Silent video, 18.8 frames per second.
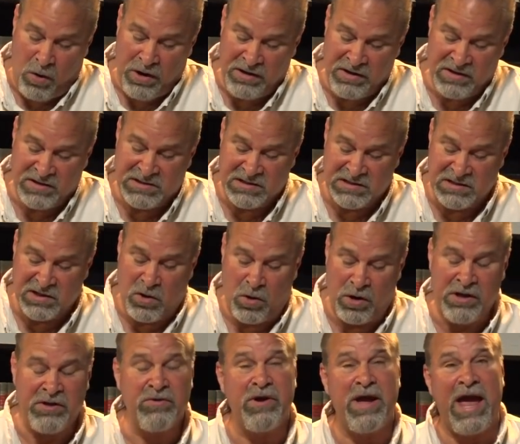
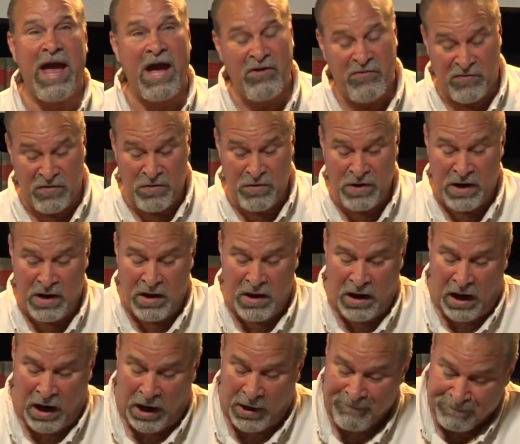to Andrew
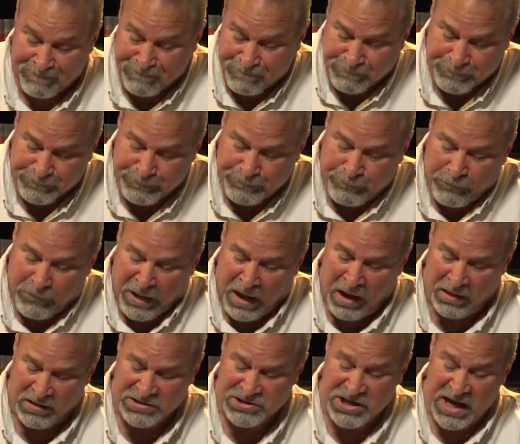
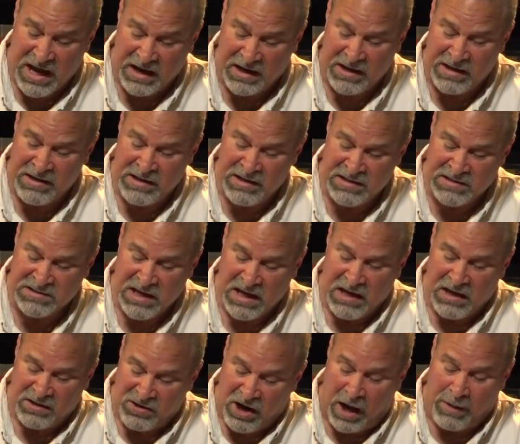Halachek in his
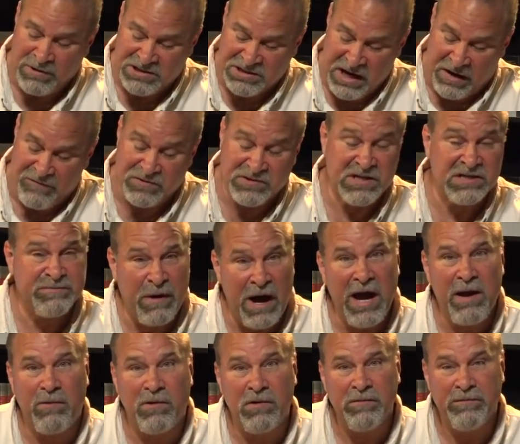Thomas Jefferson's
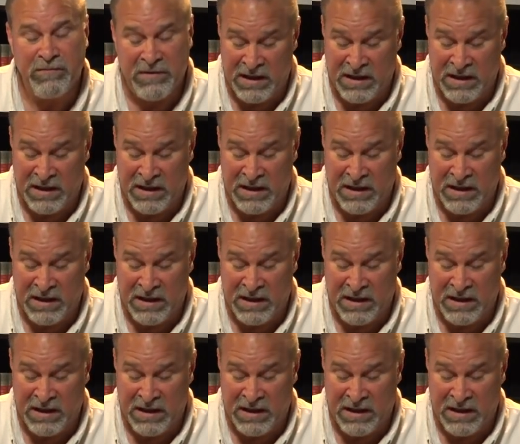Bible,